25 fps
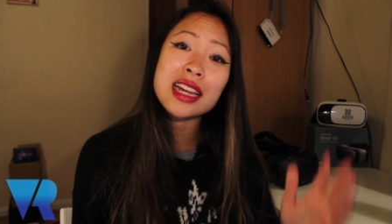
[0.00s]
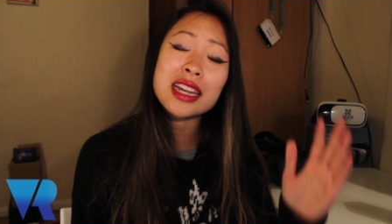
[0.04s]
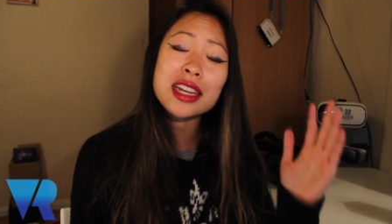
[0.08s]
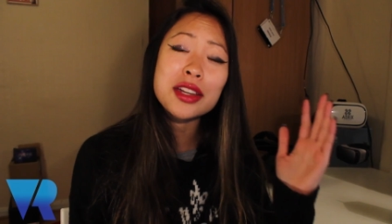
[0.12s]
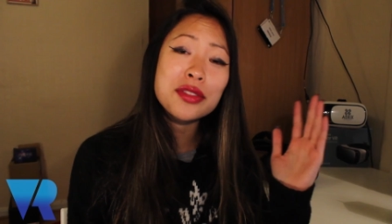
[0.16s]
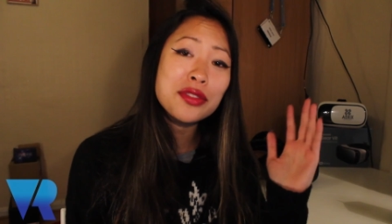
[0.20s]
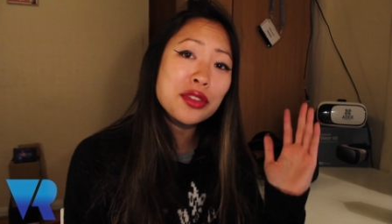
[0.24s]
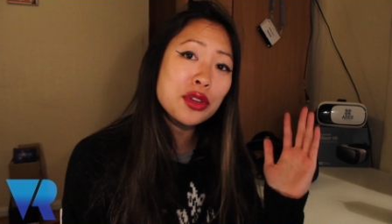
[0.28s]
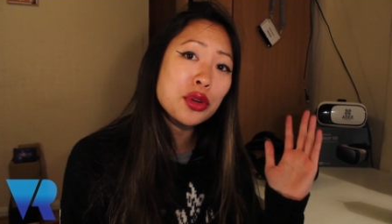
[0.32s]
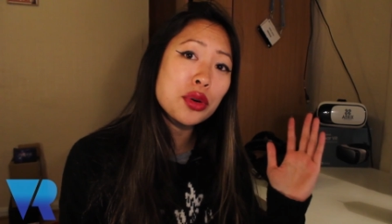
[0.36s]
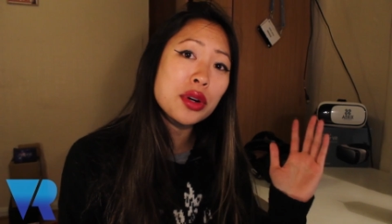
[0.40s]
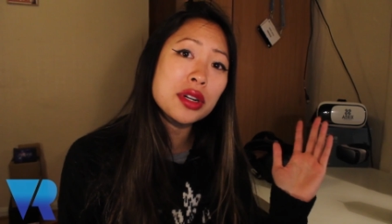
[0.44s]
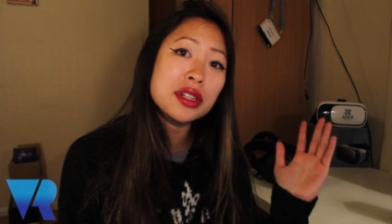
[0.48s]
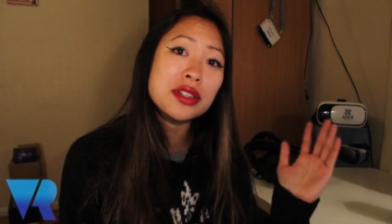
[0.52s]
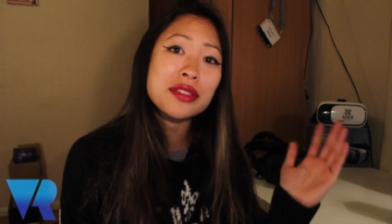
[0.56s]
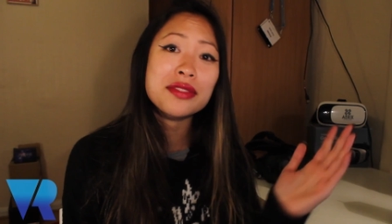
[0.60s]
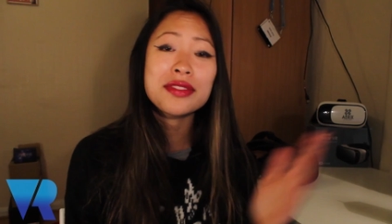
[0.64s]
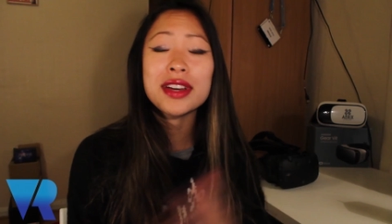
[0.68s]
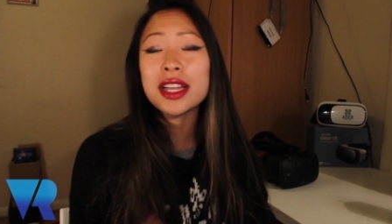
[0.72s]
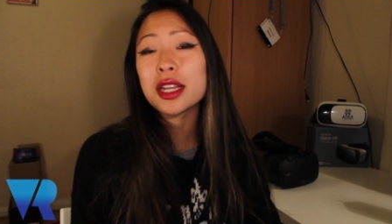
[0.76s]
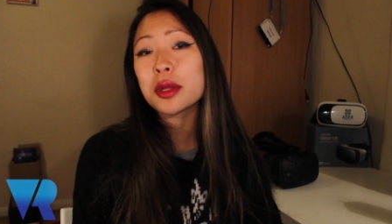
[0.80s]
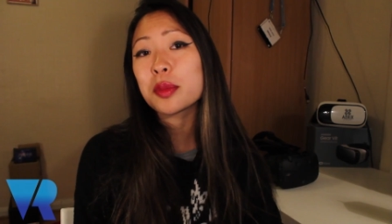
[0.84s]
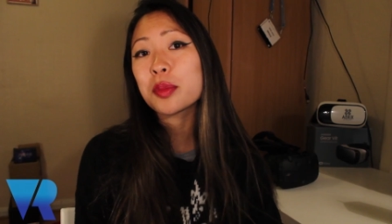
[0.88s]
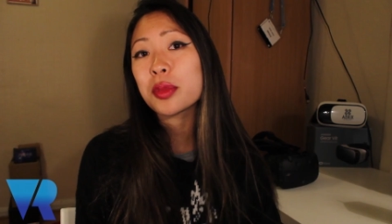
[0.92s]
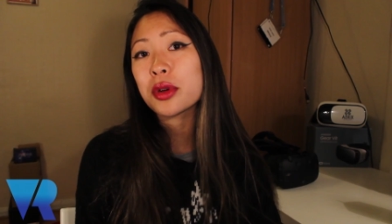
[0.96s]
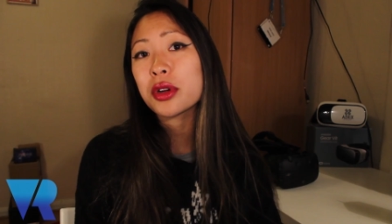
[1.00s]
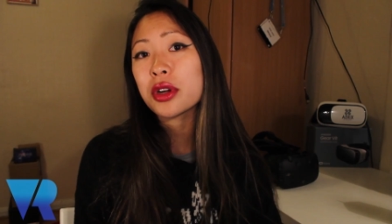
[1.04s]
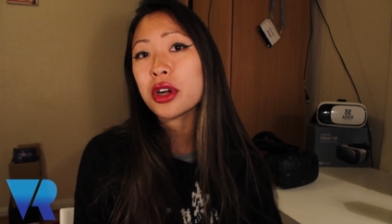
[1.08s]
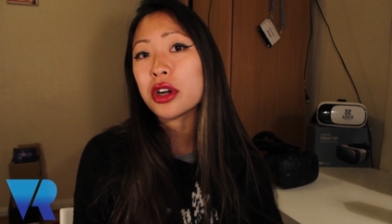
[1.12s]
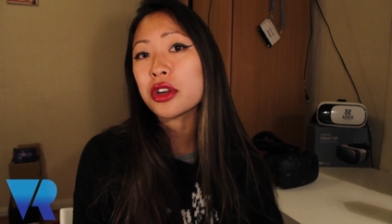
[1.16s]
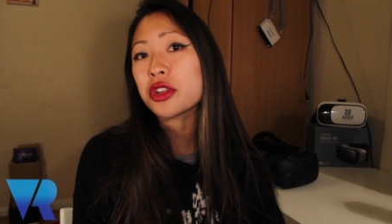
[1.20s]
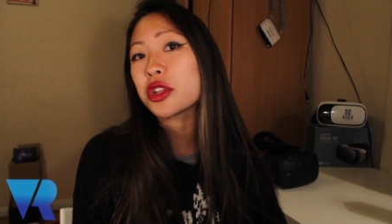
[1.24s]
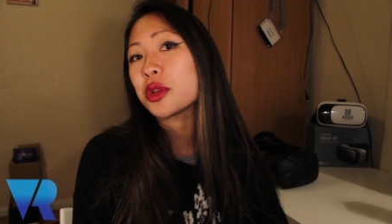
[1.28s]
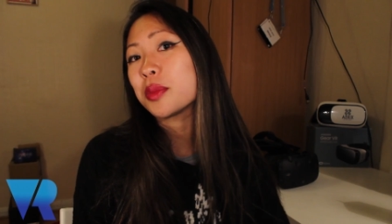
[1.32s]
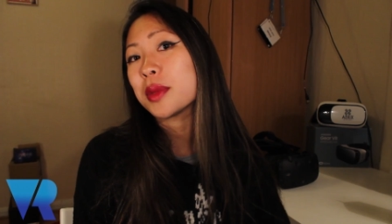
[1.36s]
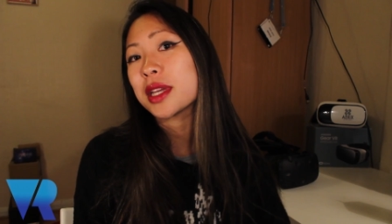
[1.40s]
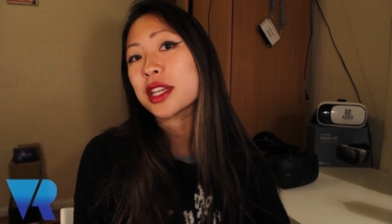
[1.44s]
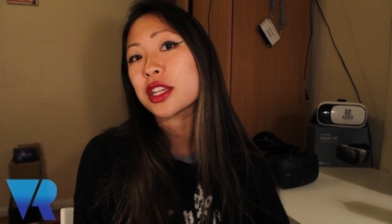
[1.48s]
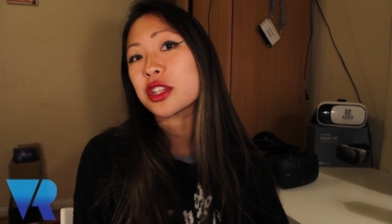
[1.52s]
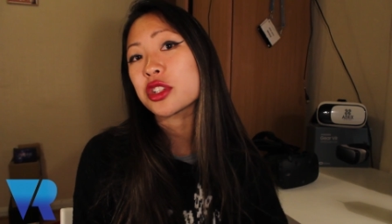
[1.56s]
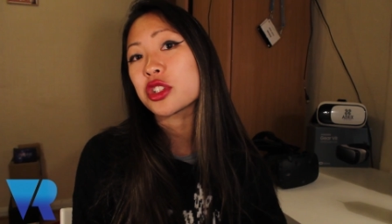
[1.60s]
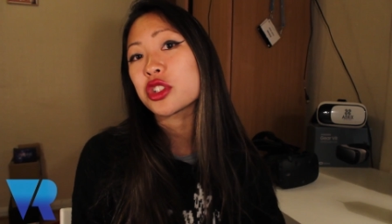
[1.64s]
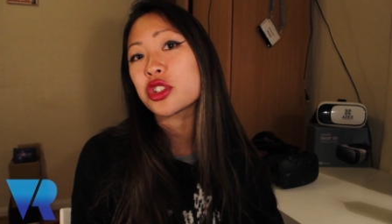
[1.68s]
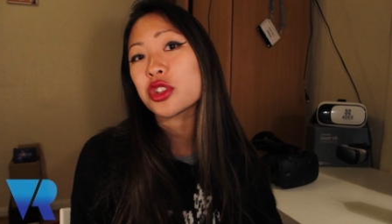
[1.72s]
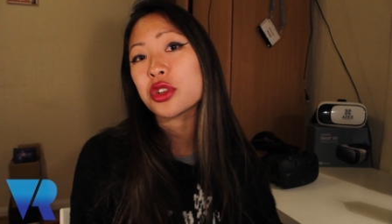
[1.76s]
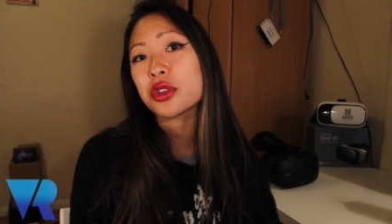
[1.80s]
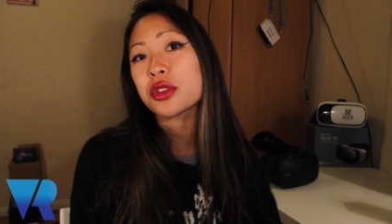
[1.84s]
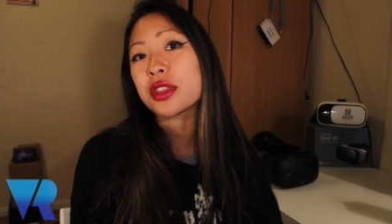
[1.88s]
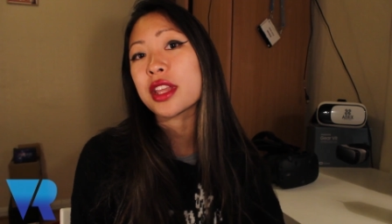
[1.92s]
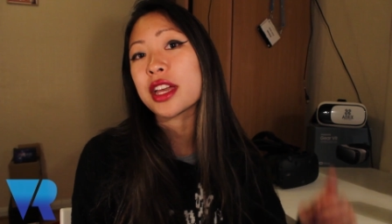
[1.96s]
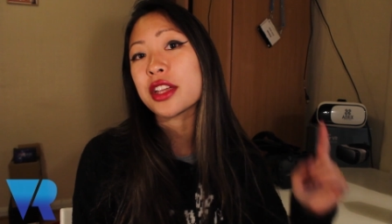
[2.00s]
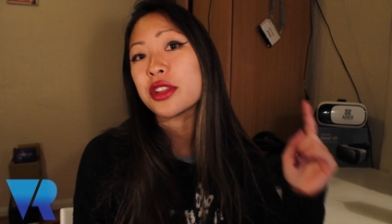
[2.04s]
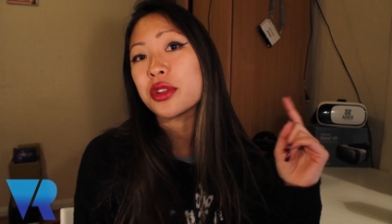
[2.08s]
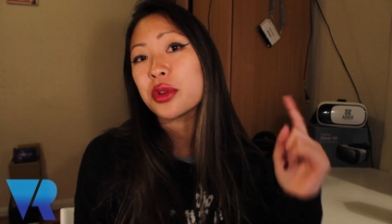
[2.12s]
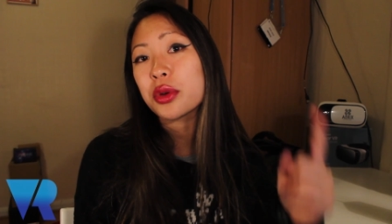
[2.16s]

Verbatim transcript: And if you are a developer, are you making sure that